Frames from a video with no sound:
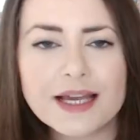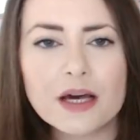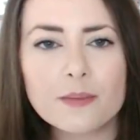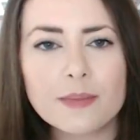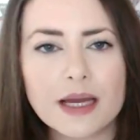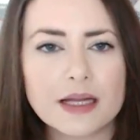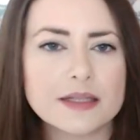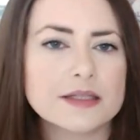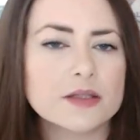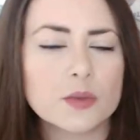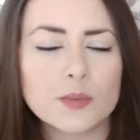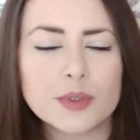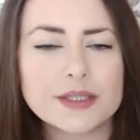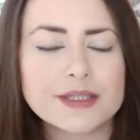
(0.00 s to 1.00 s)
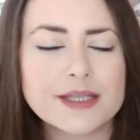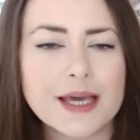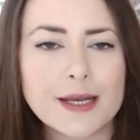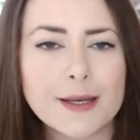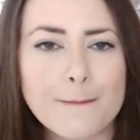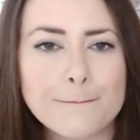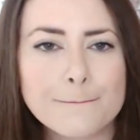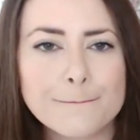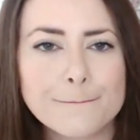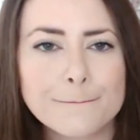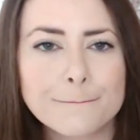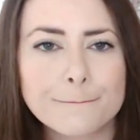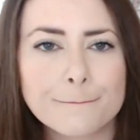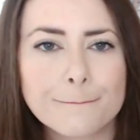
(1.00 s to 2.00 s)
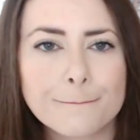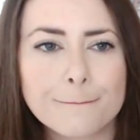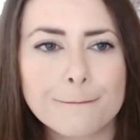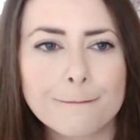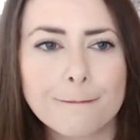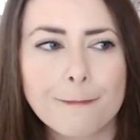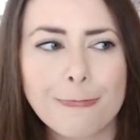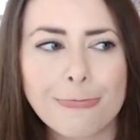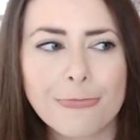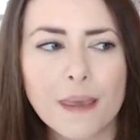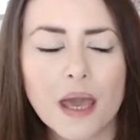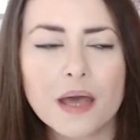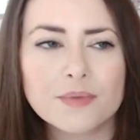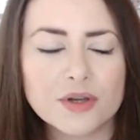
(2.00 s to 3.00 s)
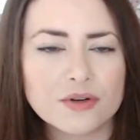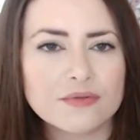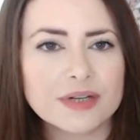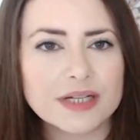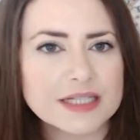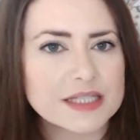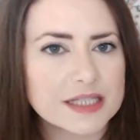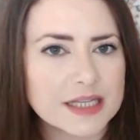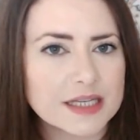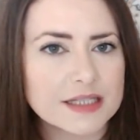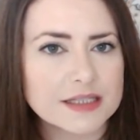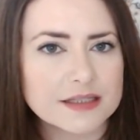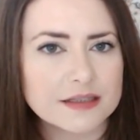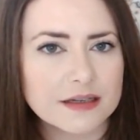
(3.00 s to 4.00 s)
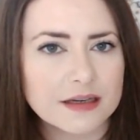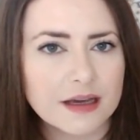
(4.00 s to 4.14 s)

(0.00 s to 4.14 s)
held my hands up and said, I'm going to release this.